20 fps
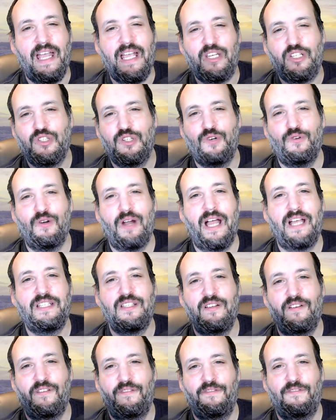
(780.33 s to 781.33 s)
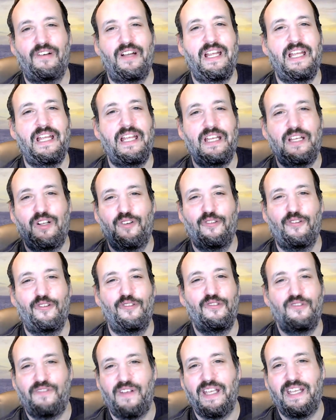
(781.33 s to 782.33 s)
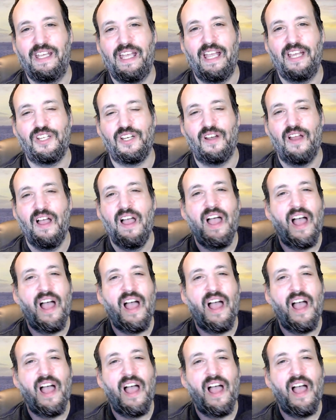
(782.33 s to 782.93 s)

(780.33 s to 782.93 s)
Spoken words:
stress-free cruise vacation.